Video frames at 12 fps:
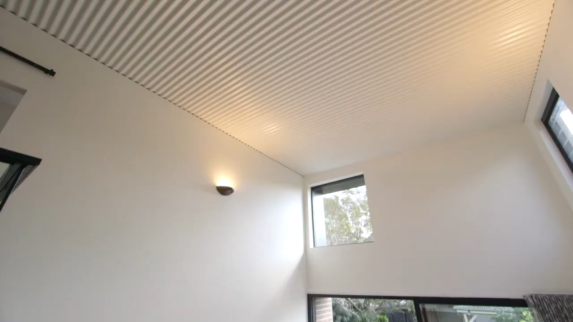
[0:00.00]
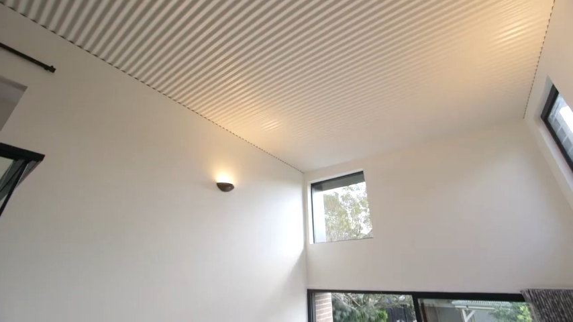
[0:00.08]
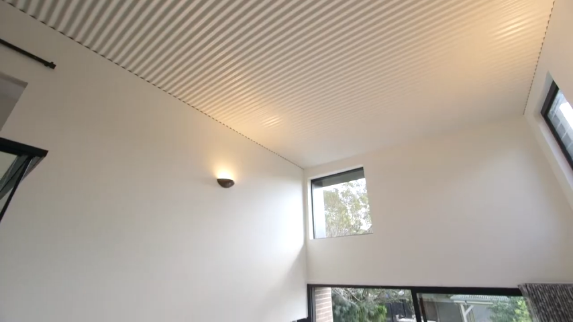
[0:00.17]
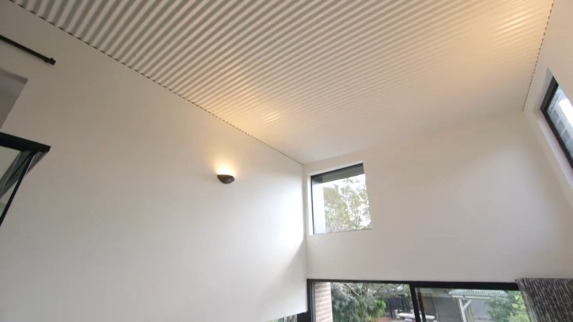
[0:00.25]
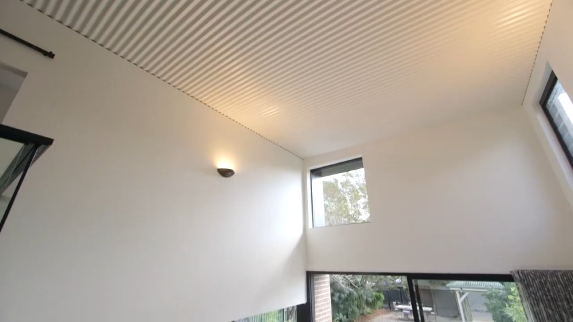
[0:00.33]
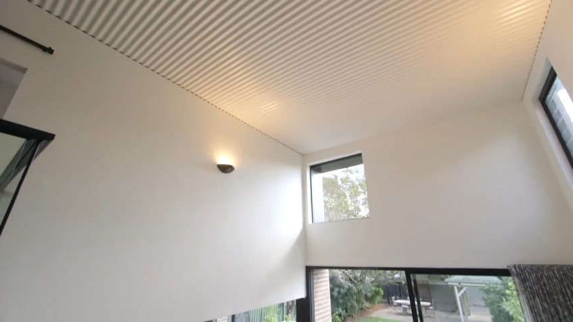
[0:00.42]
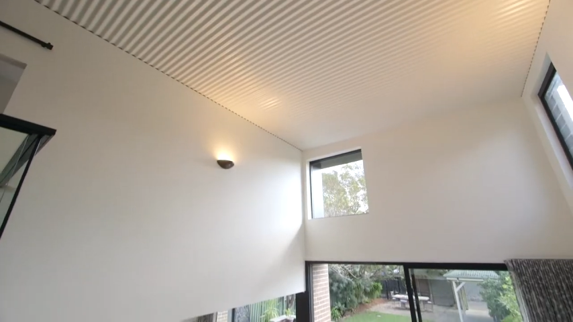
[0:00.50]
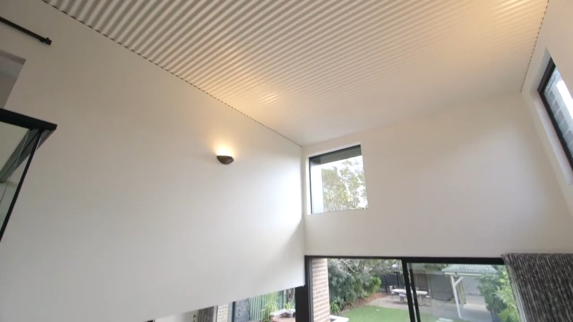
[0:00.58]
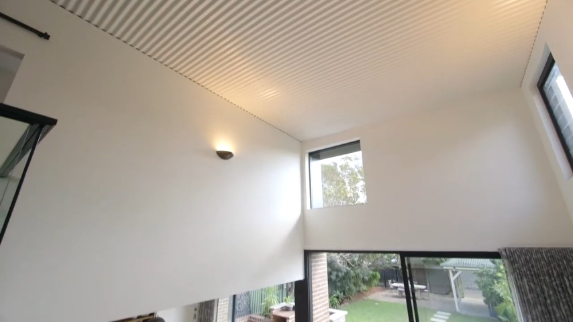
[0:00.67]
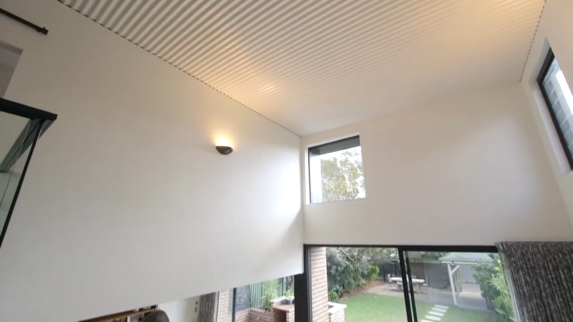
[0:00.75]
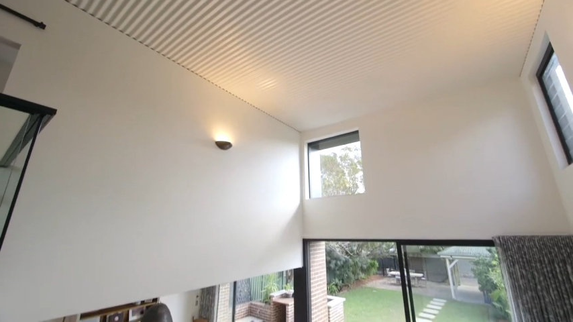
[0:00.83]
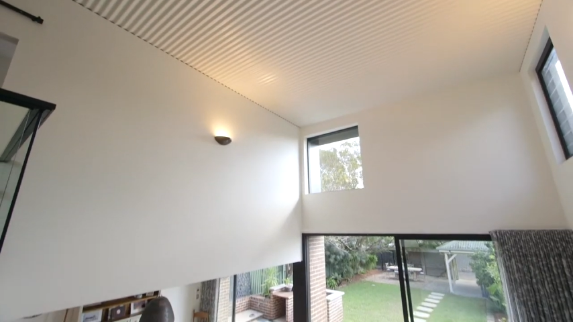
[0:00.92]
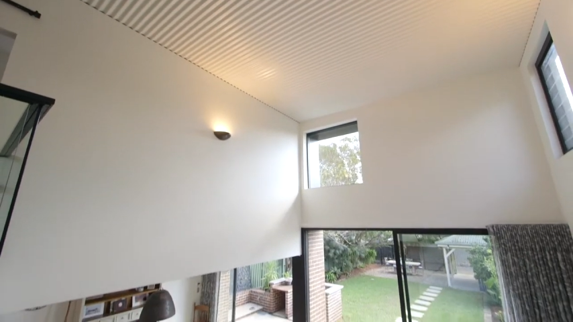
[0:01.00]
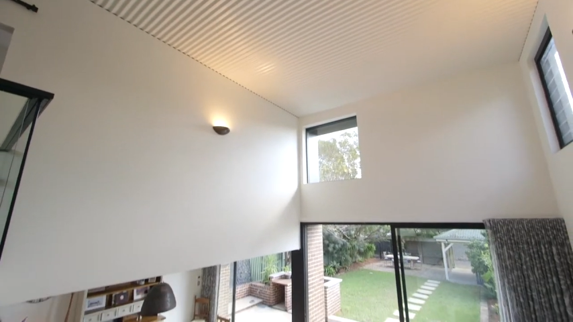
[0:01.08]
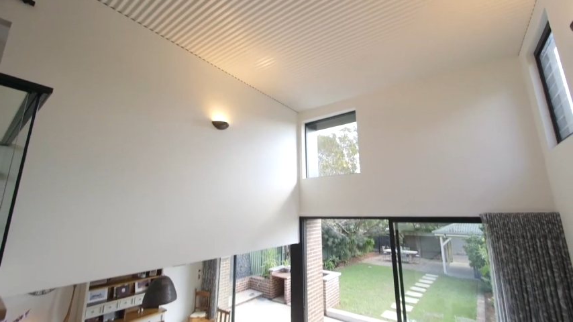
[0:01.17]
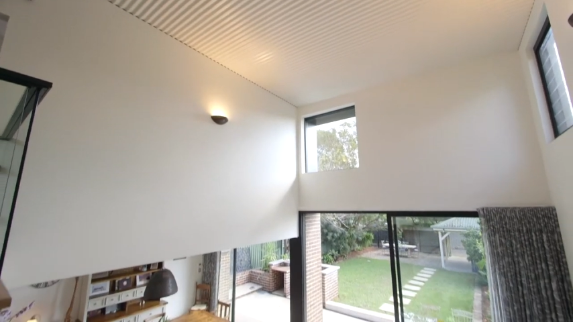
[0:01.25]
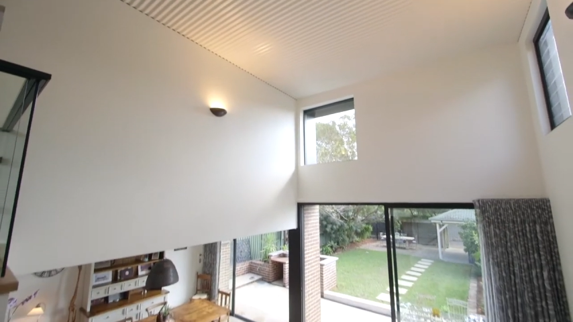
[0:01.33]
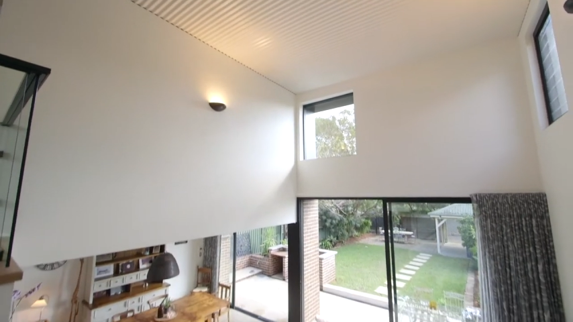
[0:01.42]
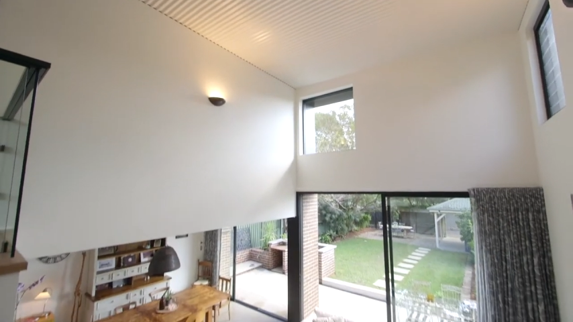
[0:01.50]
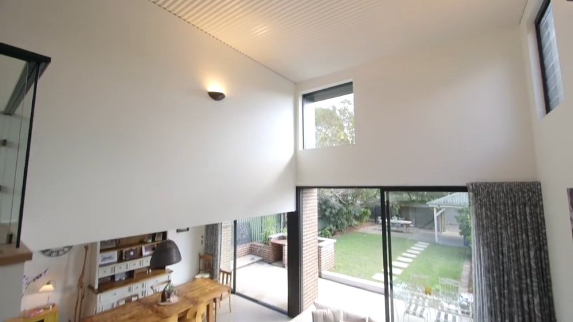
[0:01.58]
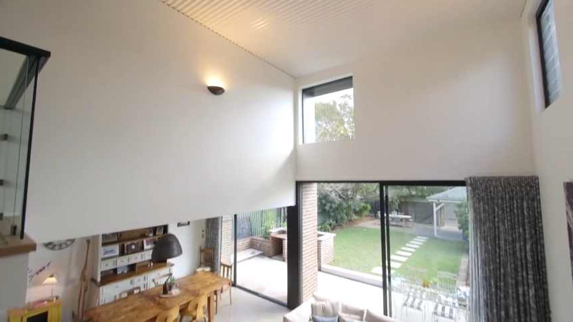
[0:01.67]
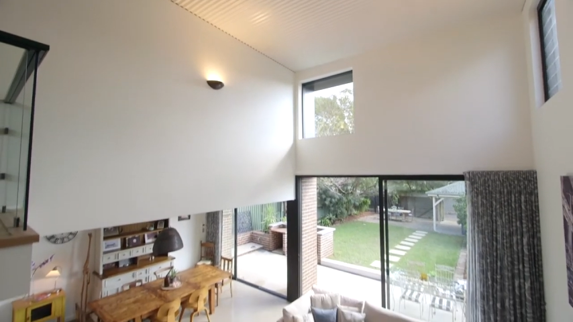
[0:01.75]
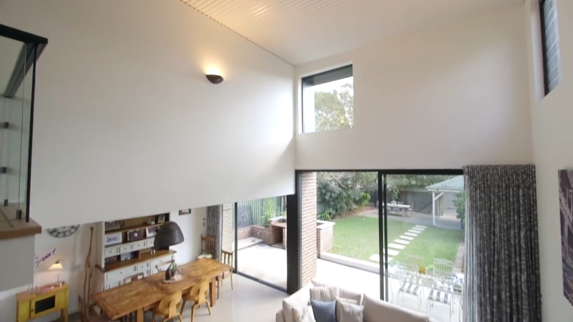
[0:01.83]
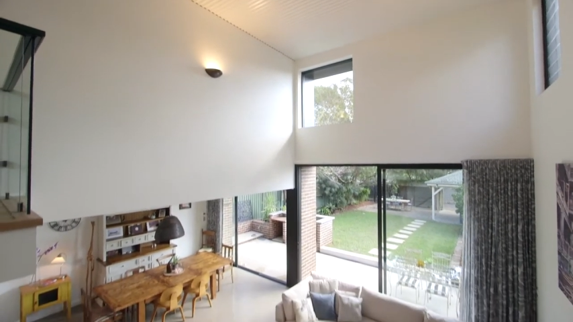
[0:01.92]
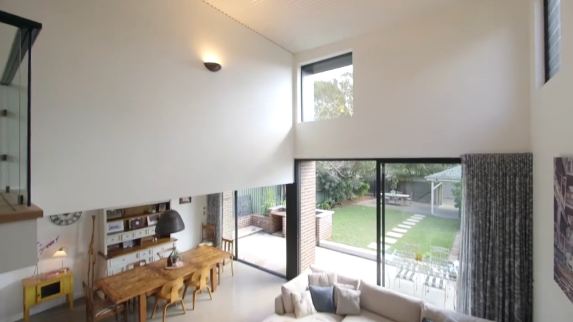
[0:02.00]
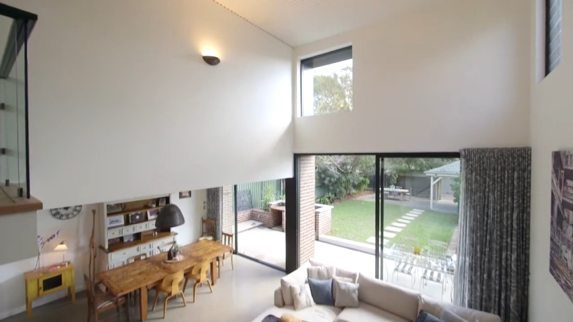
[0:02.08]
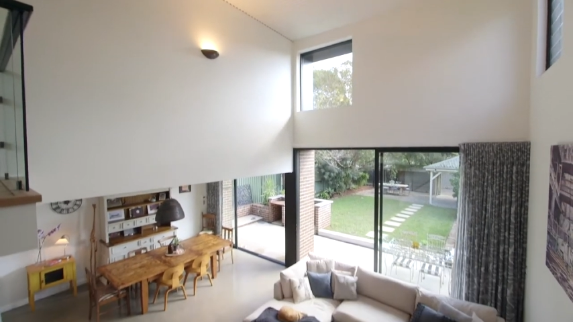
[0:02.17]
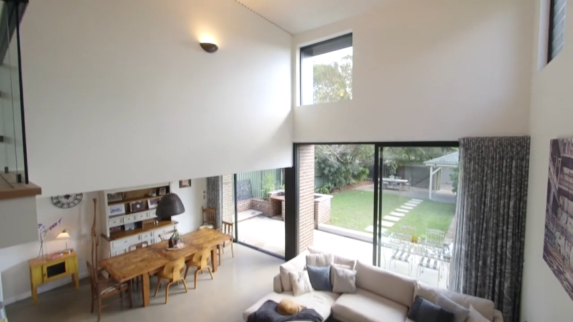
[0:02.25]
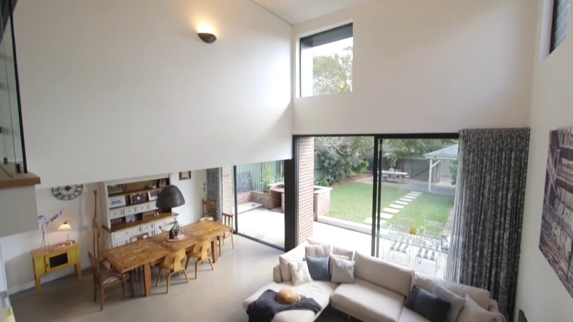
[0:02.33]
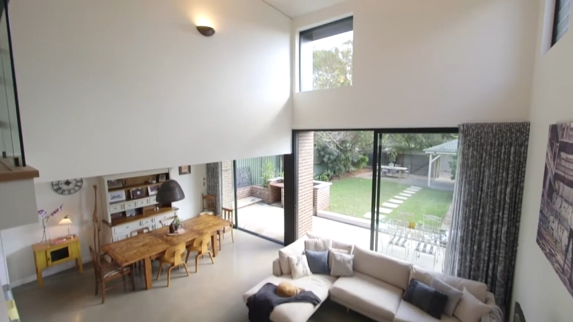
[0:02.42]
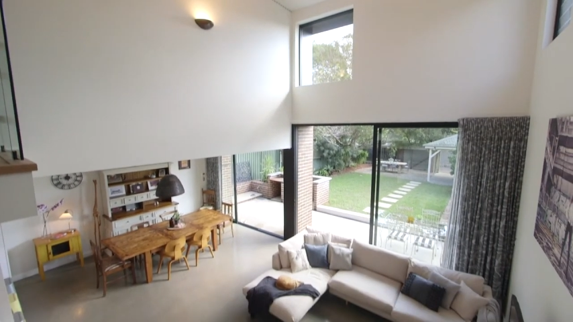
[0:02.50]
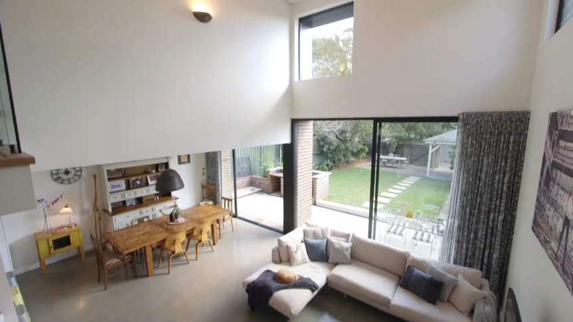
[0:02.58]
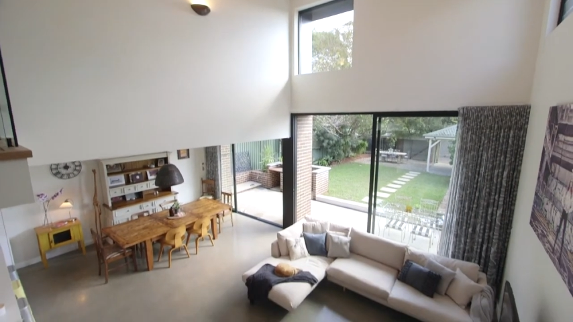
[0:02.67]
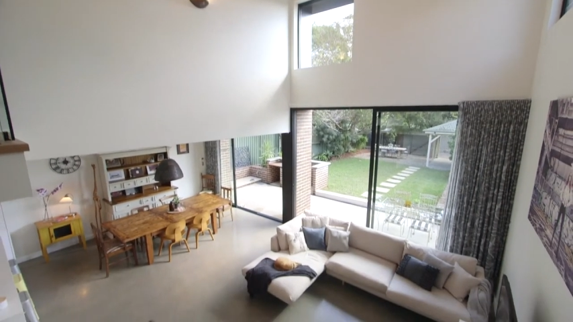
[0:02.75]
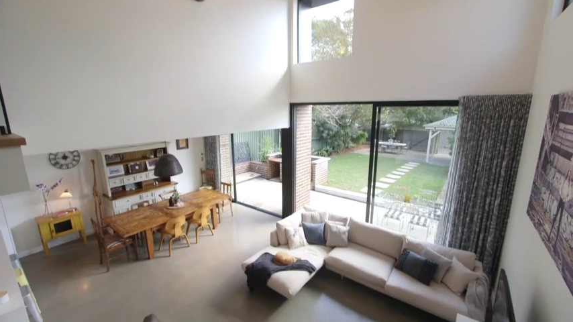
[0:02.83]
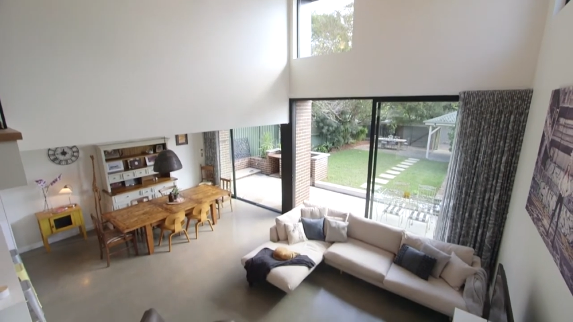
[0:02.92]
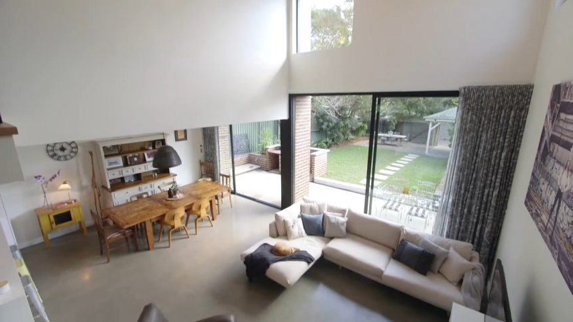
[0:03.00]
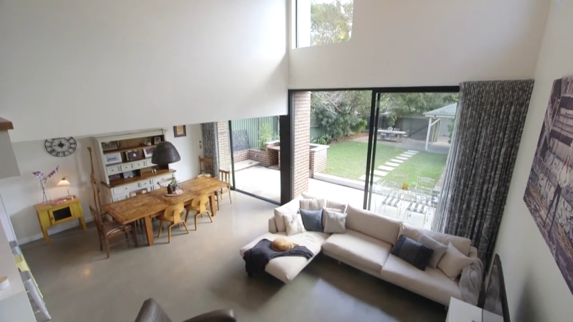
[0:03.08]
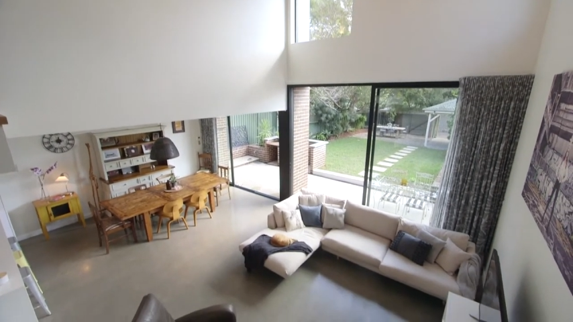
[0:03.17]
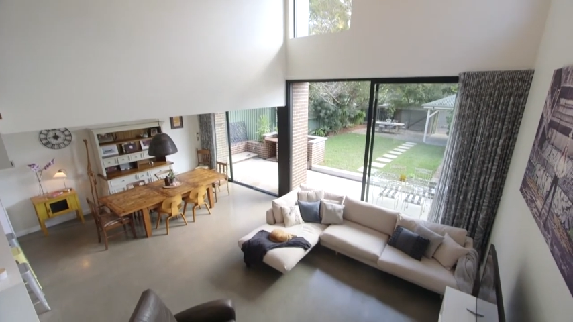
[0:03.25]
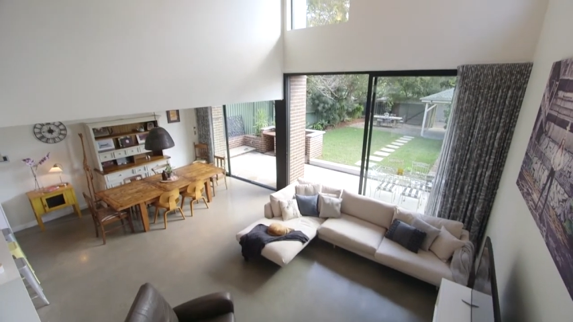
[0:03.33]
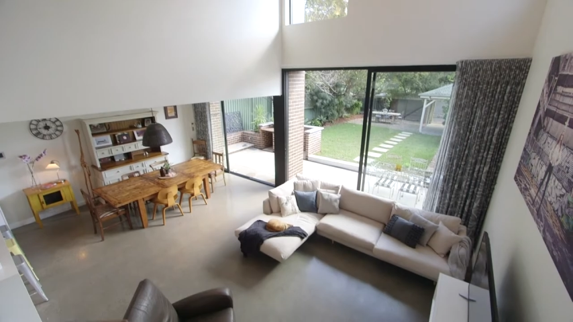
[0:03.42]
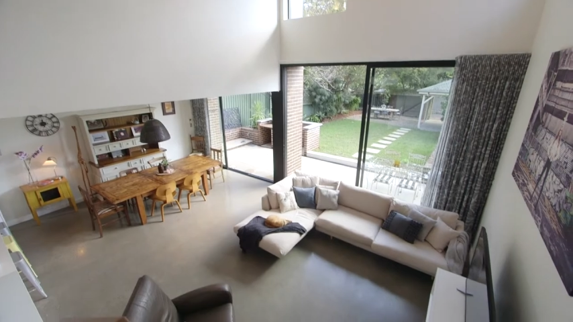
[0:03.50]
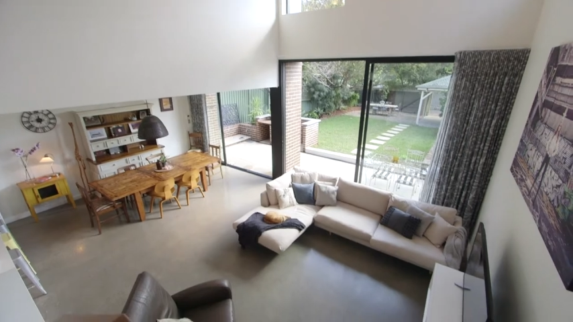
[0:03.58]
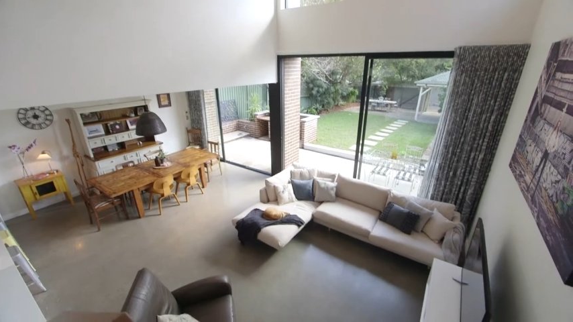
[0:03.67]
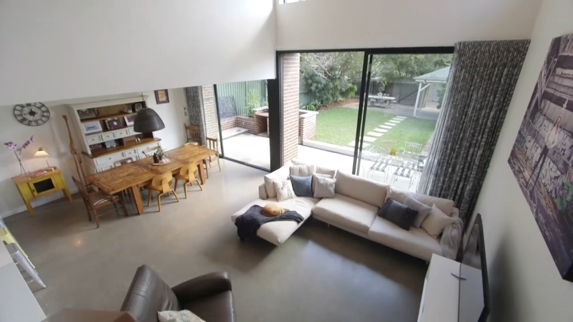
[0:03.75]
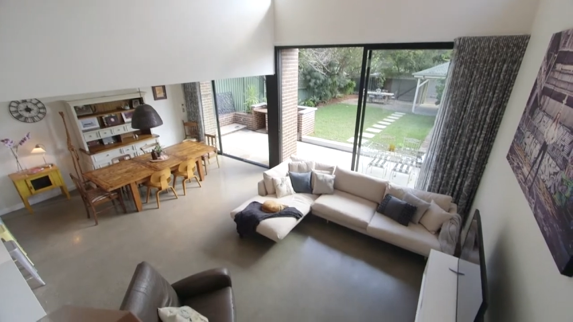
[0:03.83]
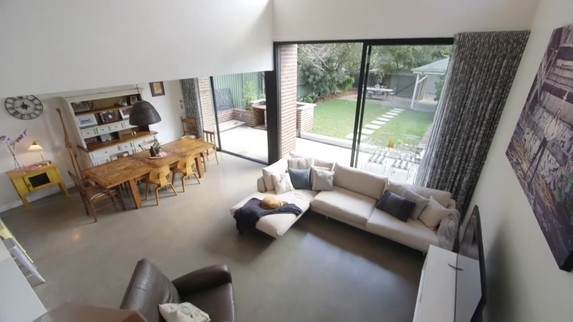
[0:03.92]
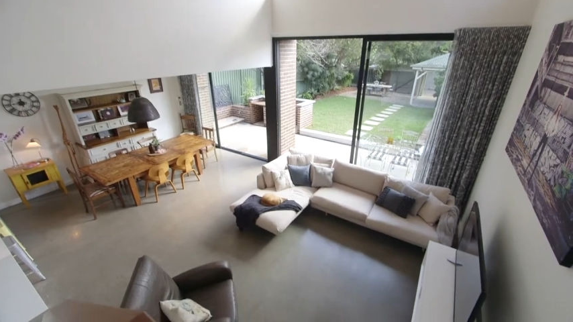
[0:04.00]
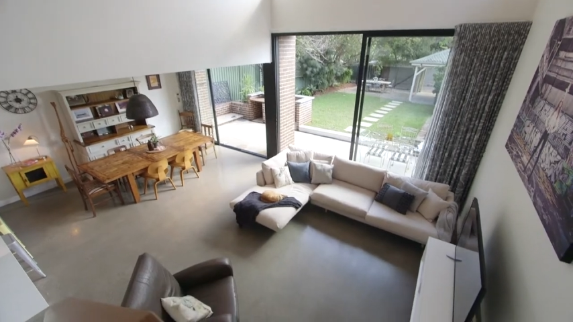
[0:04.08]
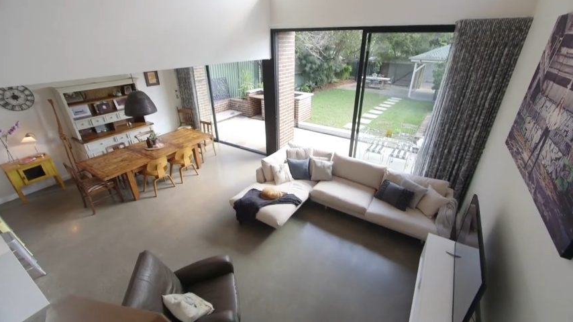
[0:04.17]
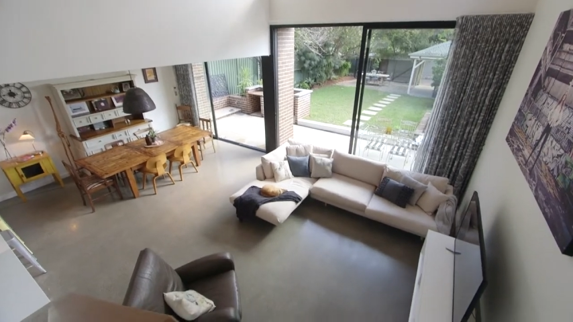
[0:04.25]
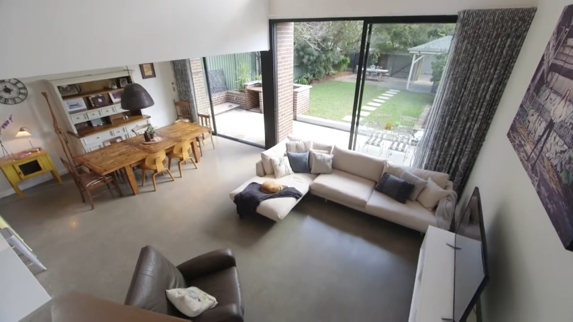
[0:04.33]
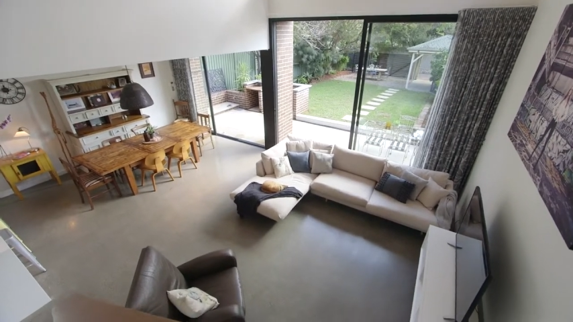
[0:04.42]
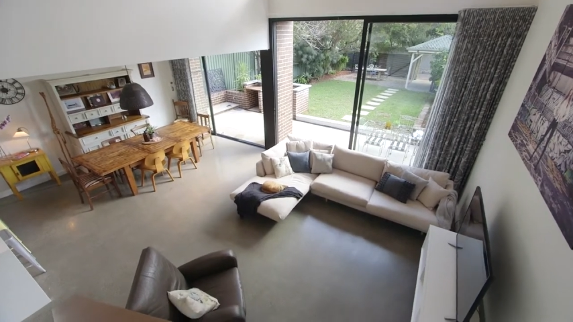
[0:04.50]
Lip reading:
Nobody's mouth can be seen.